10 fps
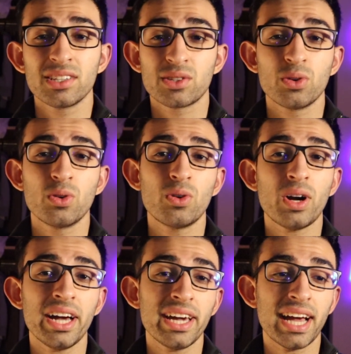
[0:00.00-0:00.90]
So
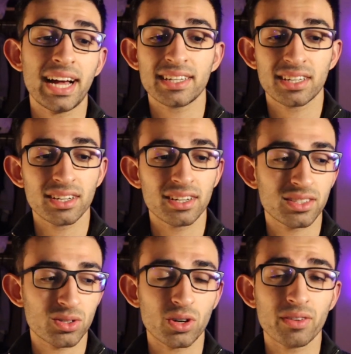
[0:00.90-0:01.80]
I had to
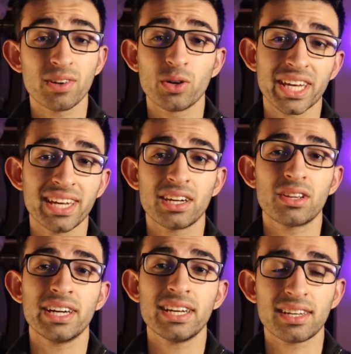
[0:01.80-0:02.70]
sort of look
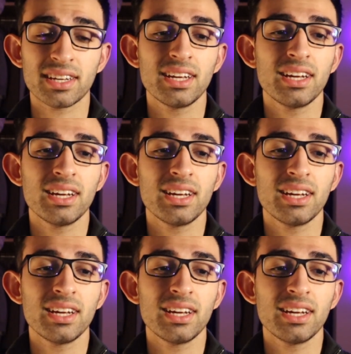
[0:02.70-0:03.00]
into it.